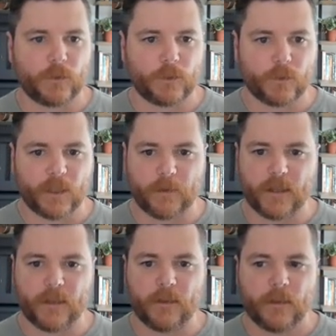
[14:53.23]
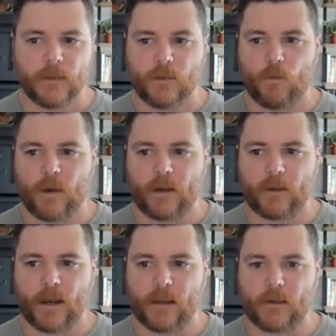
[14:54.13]
a little limited
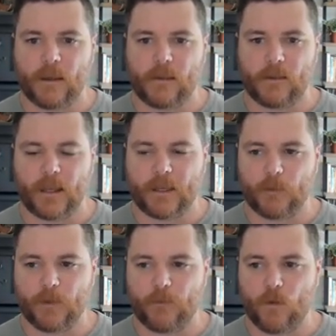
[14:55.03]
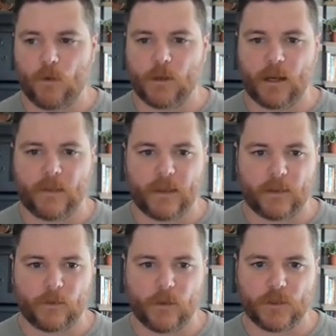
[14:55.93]
where like it'll be 4 and then
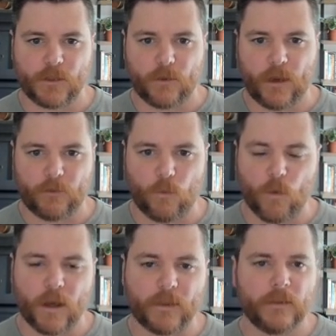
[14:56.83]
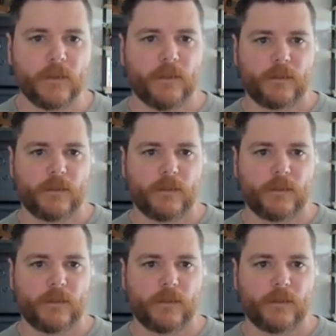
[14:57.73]
it'll just go down to 1.